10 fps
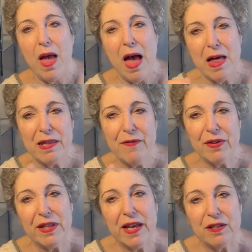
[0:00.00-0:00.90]
I'll leave
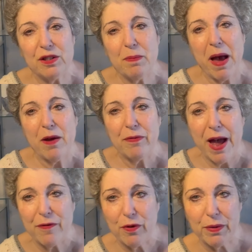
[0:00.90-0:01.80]
a link to my
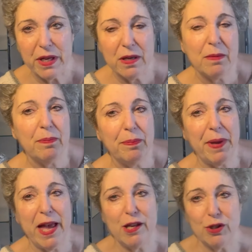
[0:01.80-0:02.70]
Ravelry
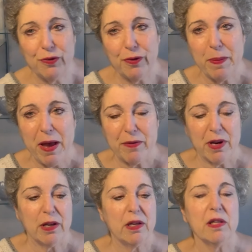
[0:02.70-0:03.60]
page for my
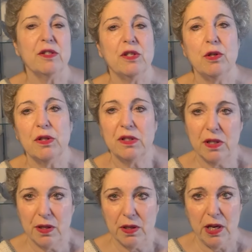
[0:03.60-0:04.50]
Ranunculus, and you can
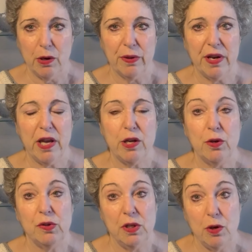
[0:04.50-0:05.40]
see the needle that I
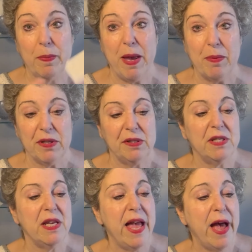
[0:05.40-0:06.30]
use, and you'll be able to
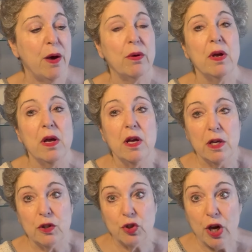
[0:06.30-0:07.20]
see how
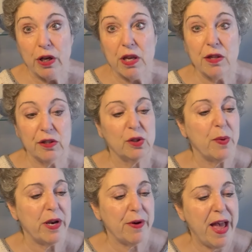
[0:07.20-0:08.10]
chunky the
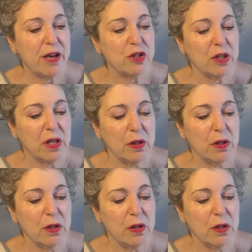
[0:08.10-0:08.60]
sweater actually